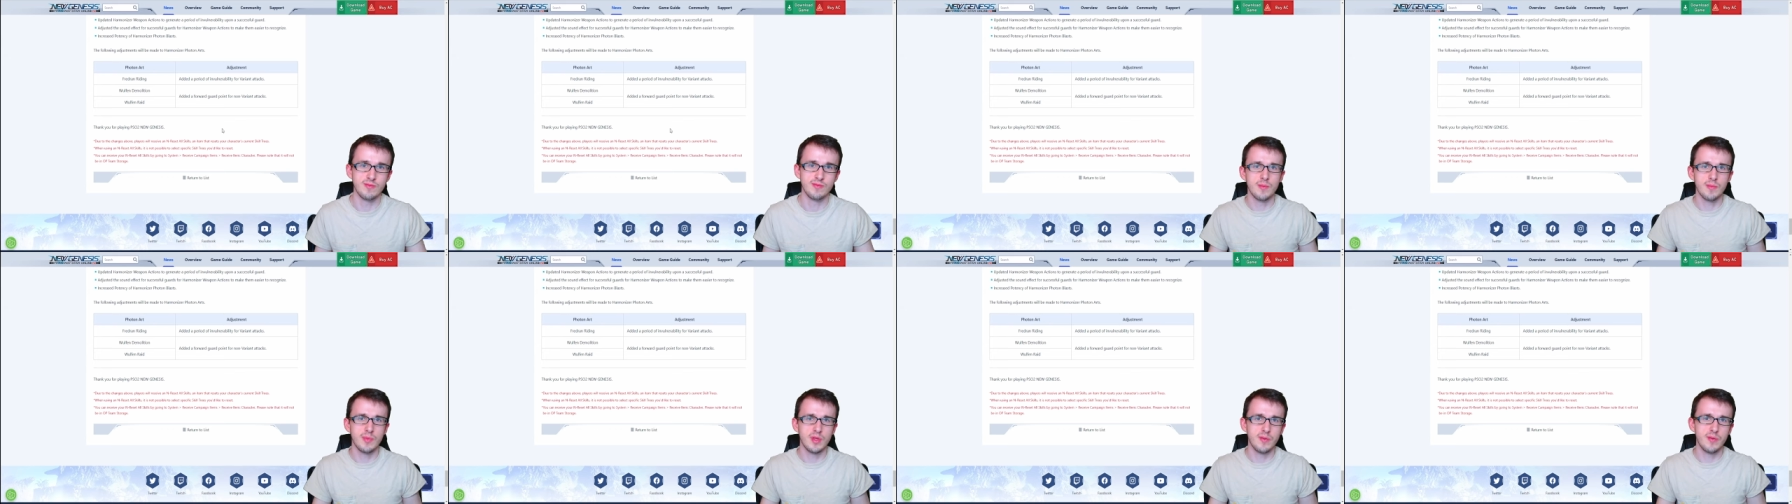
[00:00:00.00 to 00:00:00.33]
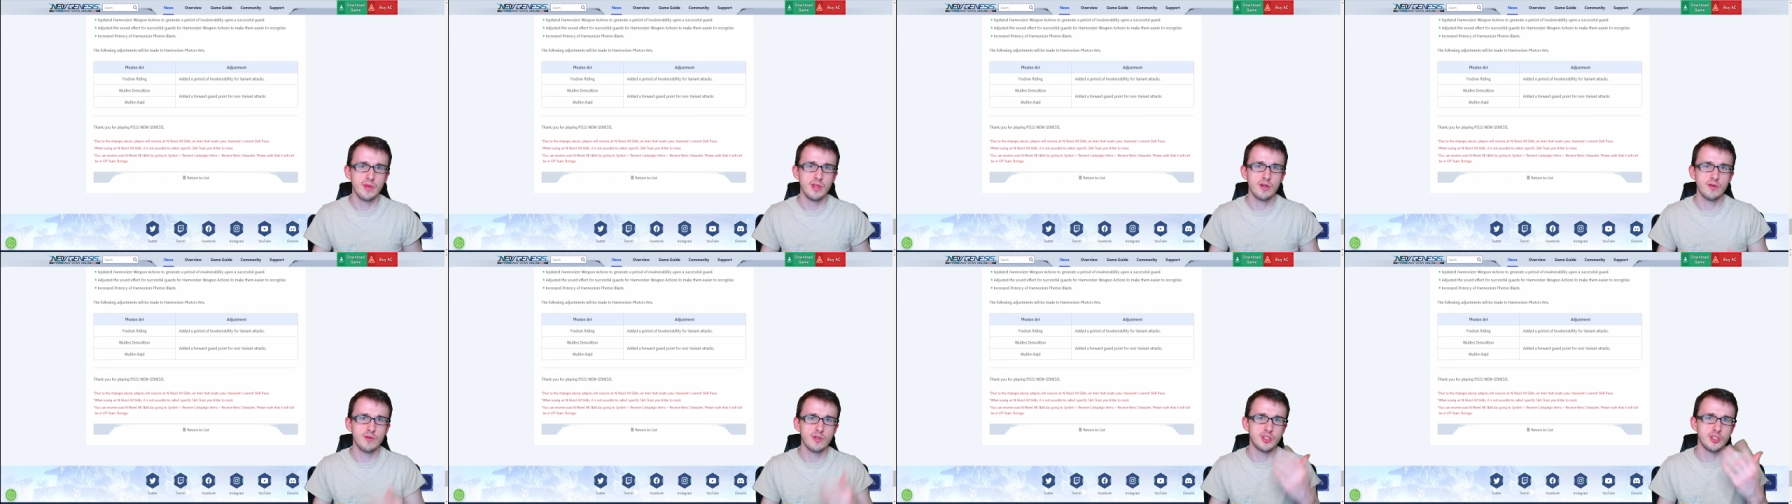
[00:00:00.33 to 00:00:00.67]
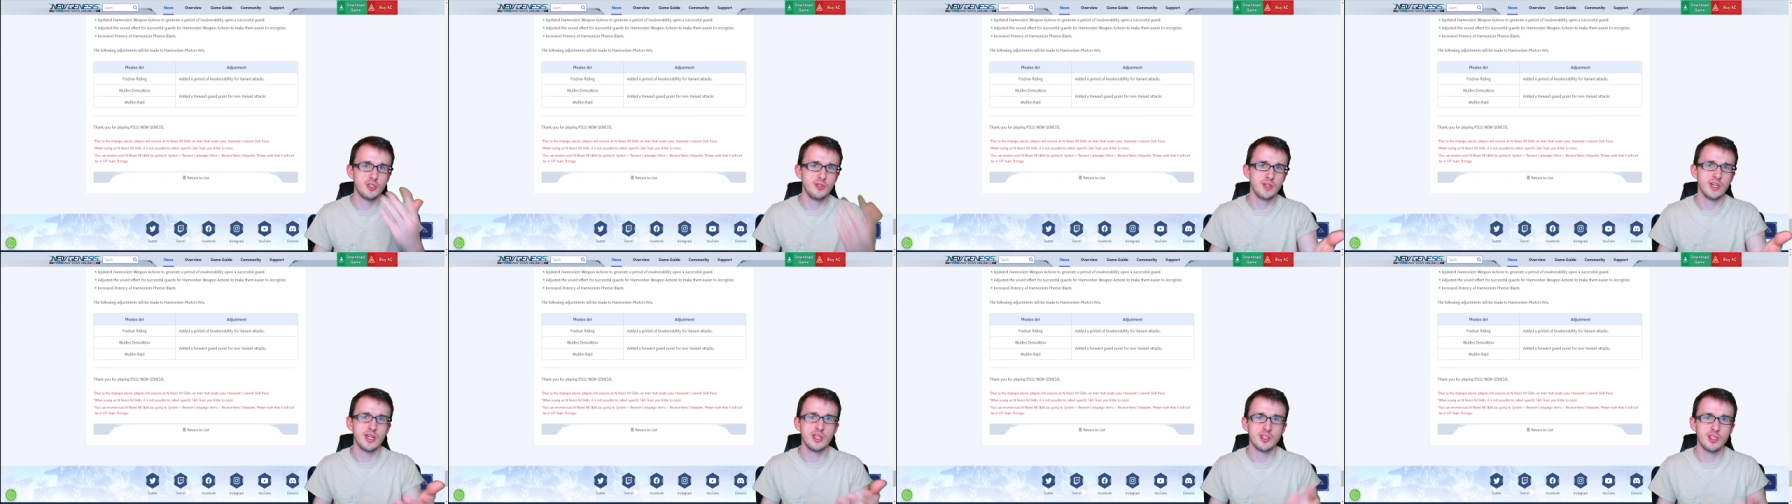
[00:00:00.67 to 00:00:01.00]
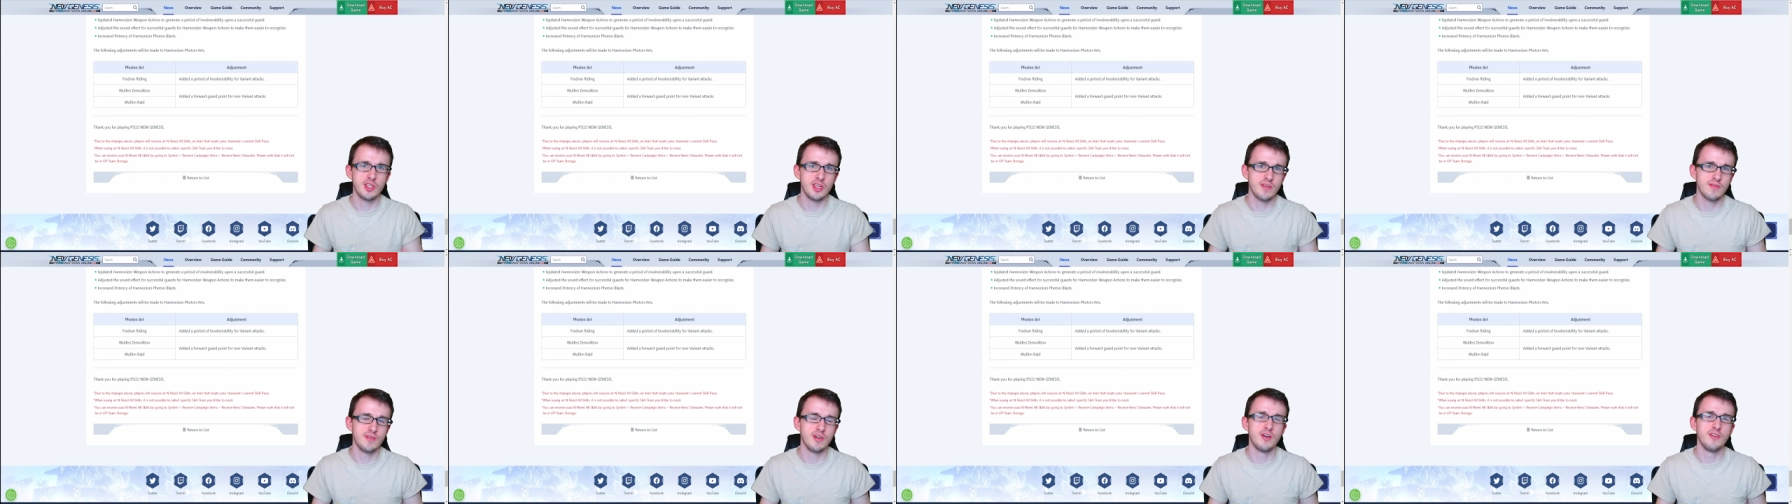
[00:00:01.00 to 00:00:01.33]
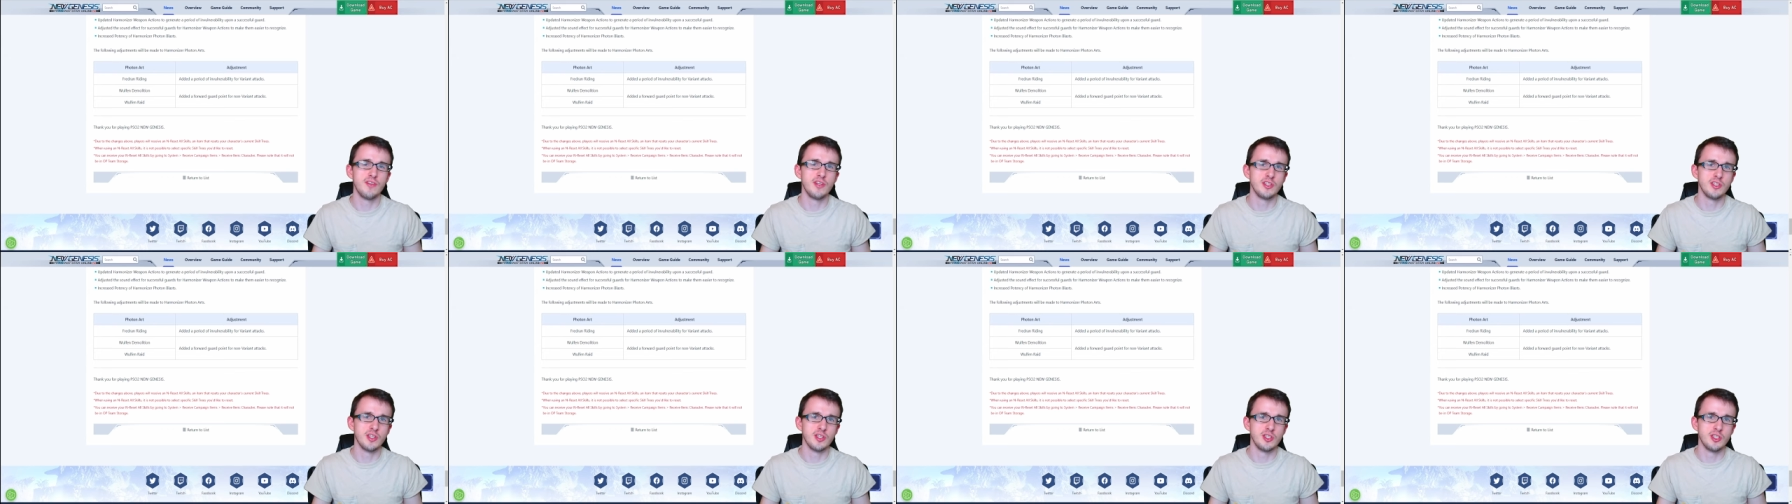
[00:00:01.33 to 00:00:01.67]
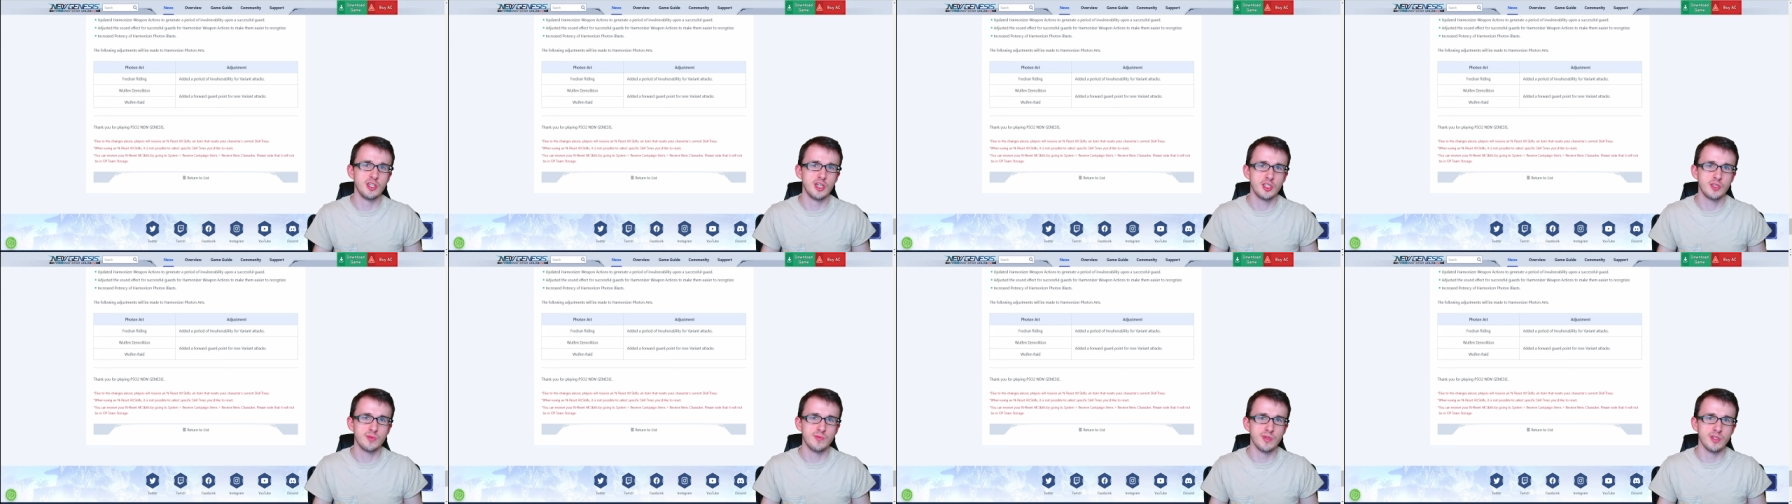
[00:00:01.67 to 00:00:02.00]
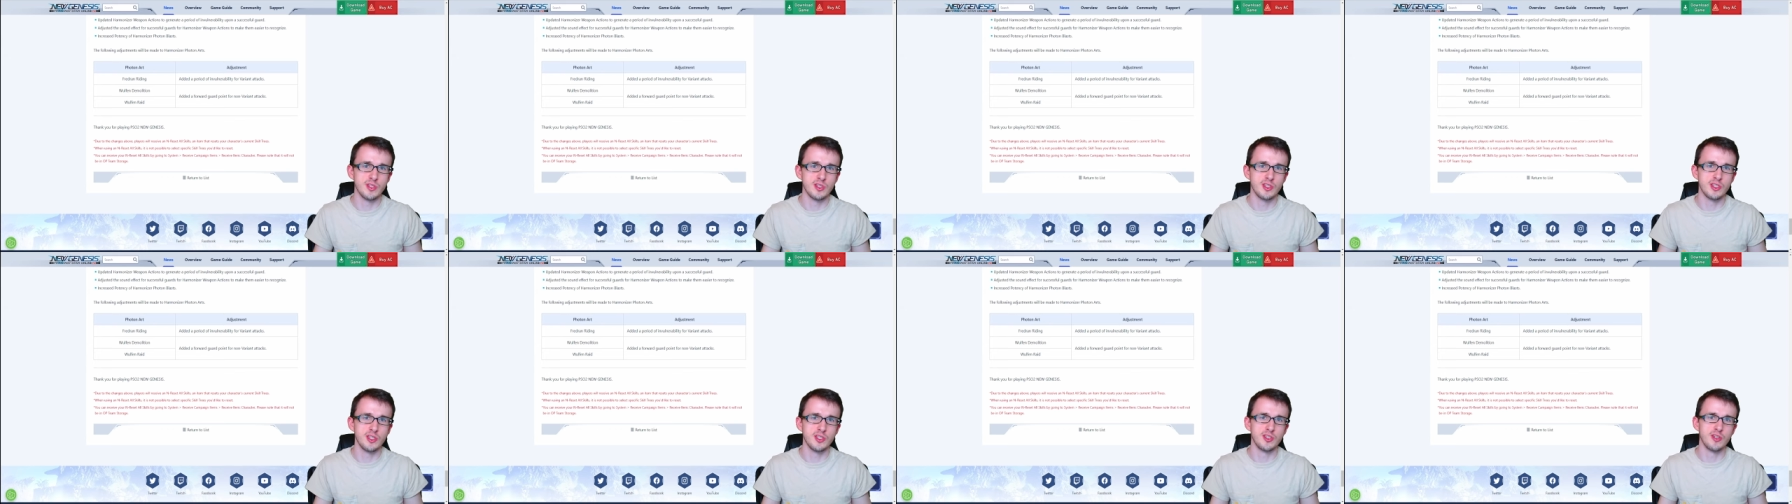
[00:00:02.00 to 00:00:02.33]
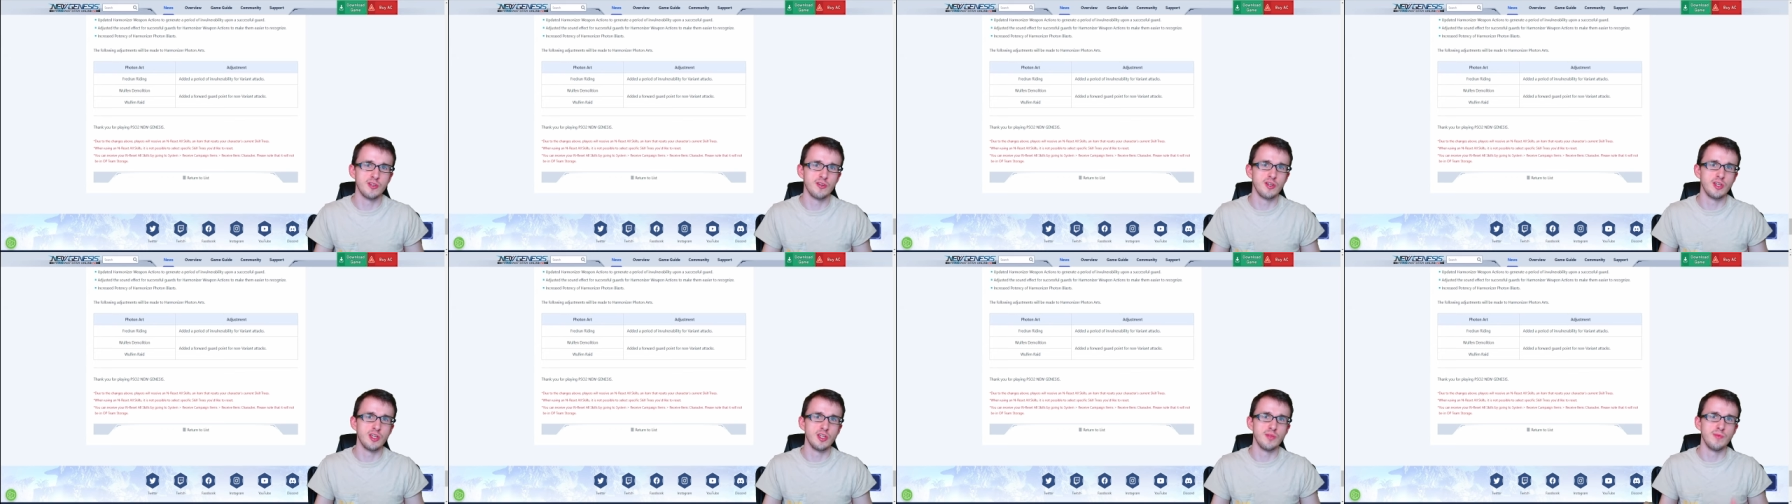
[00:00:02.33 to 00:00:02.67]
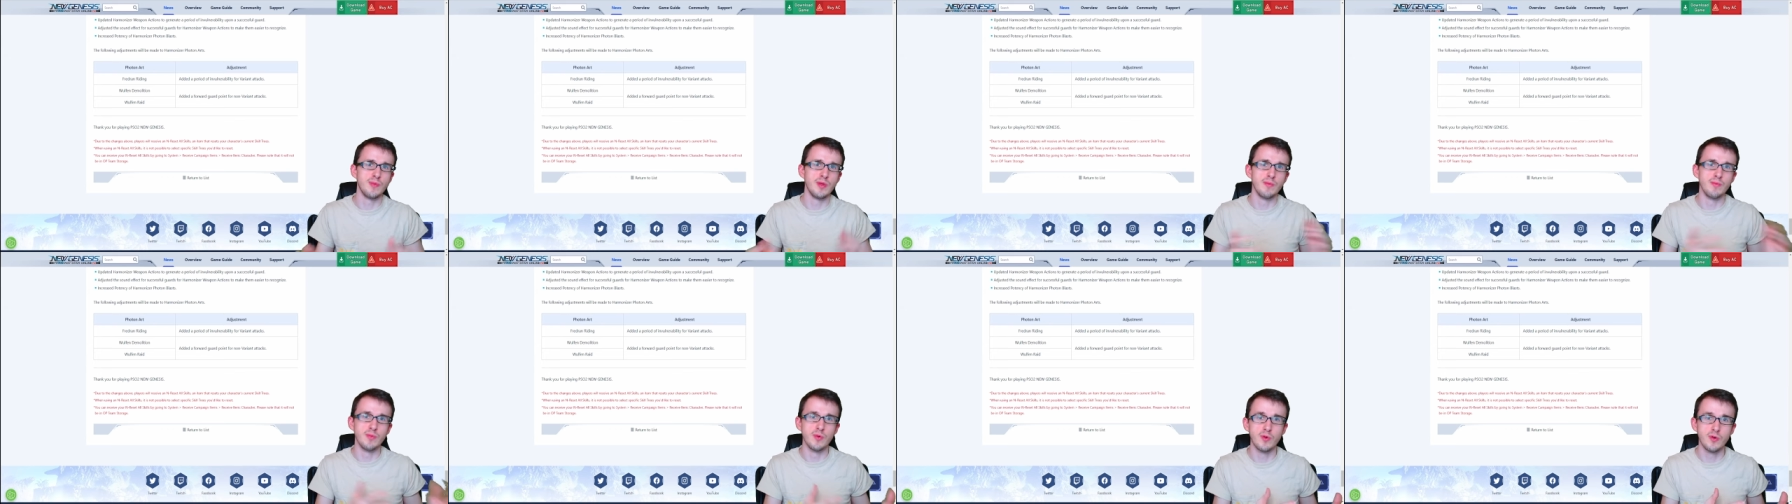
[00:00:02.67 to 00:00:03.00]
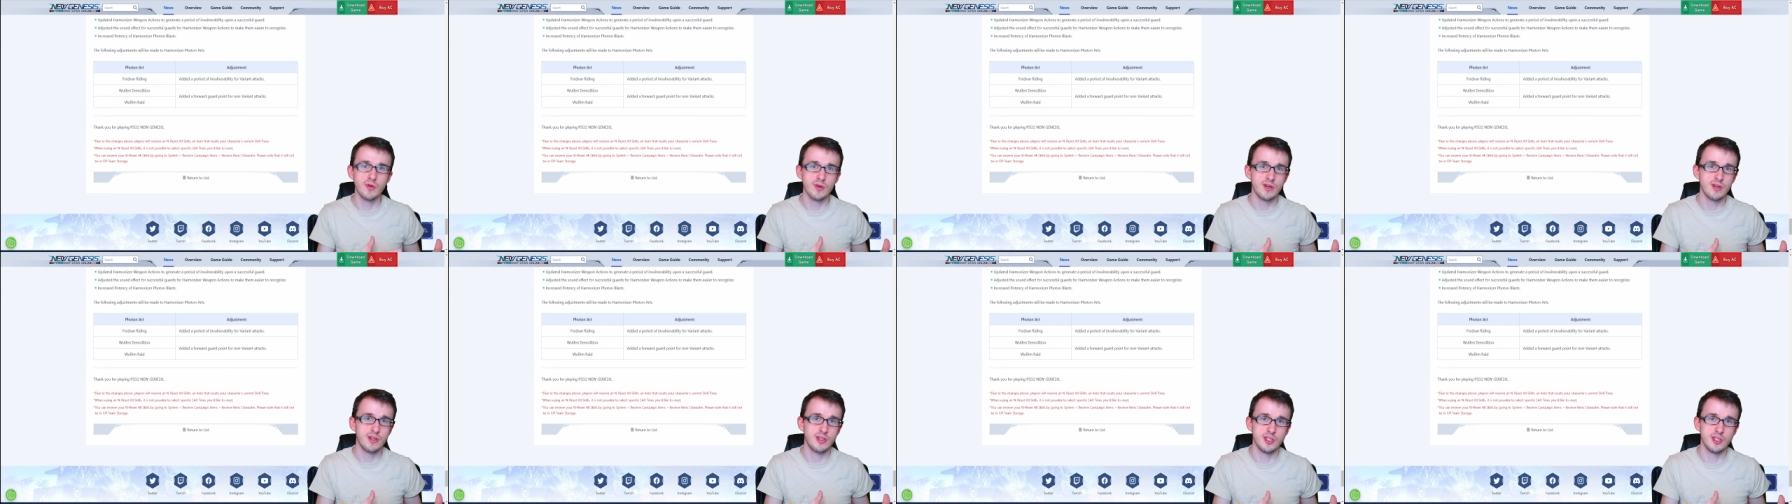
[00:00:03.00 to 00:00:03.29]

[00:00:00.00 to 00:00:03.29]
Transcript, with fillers: Let me know what you guys think of all these adjustments. Does there need to be more?